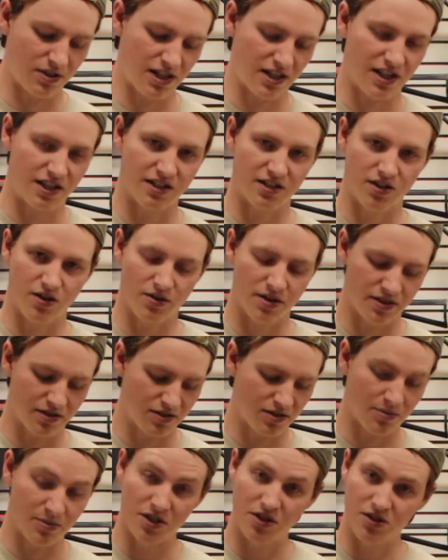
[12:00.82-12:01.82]
really like to go in,
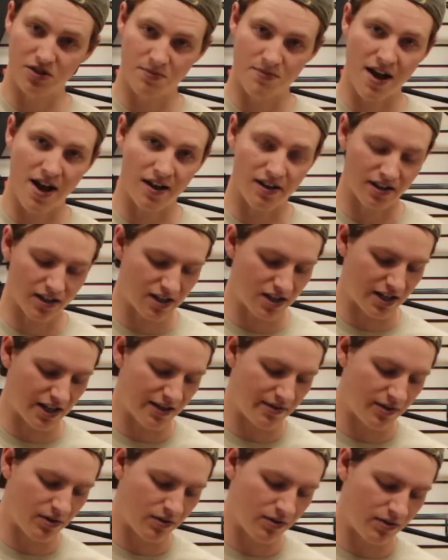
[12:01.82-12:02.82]
so I'm going to use the mallet, kind of
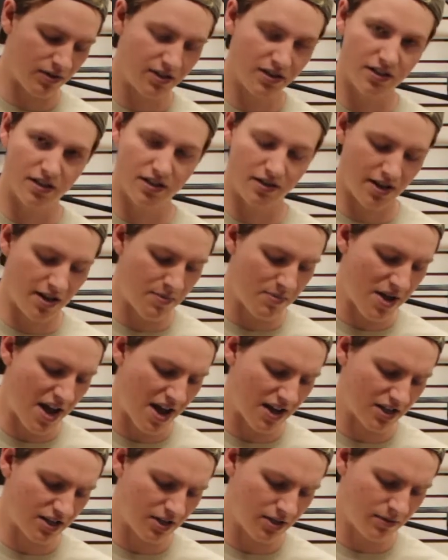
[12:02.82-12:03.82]
give it an
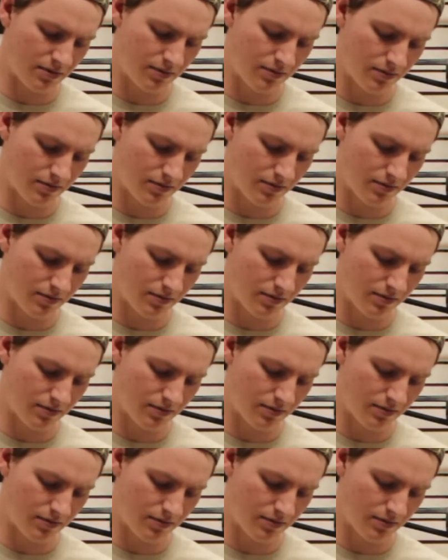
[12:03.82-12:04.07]
impact here.